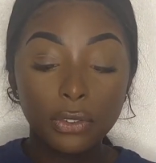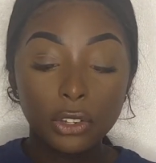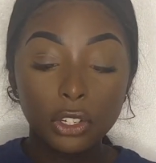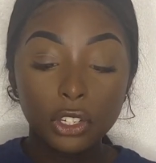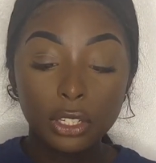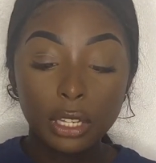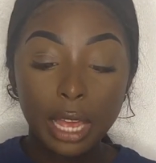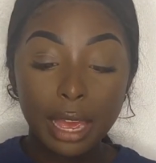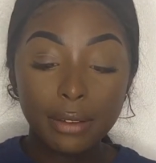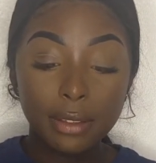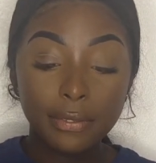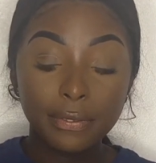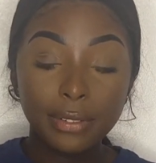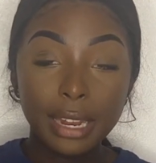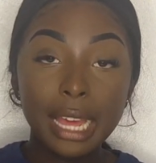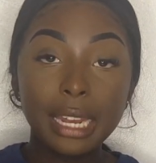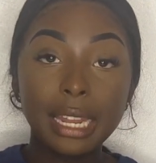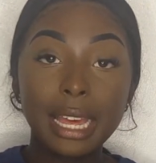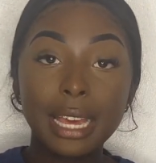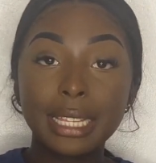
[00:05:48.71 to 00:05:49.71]
you just have it
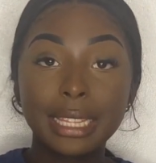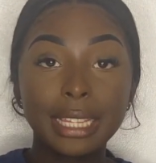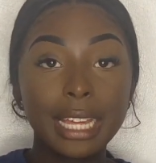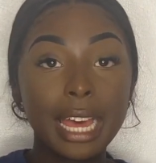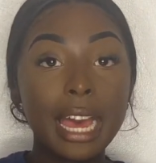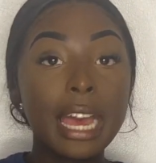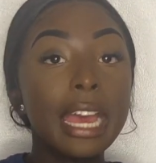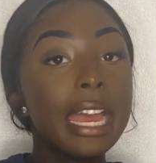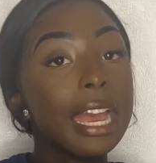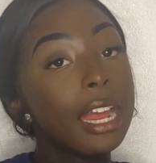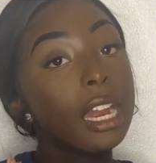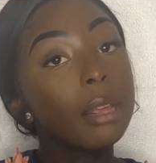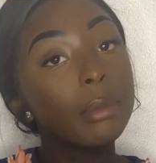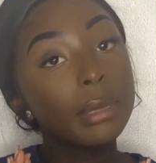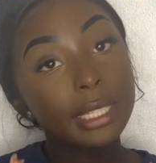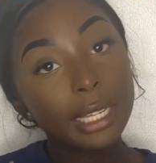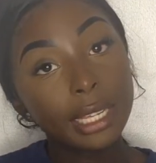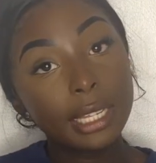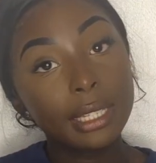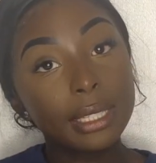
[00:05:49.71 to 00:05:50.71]
flat like that, and it means
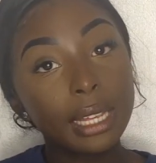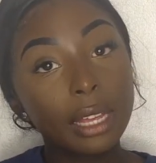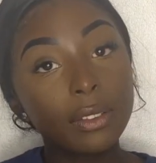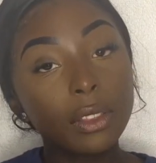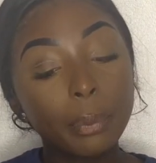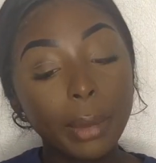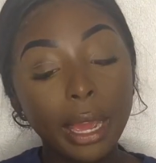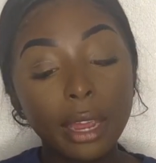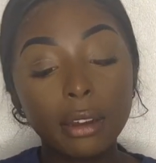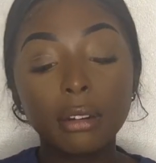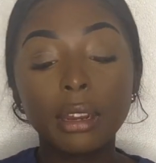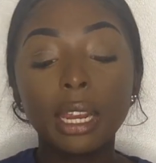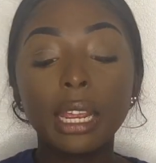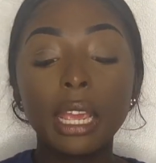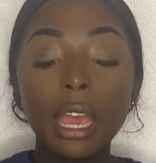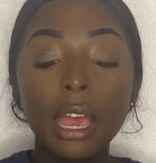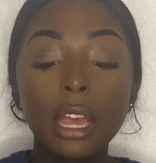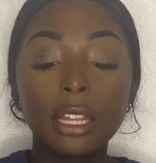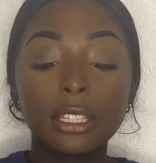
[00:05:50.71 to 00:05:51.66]
that you can save the battery.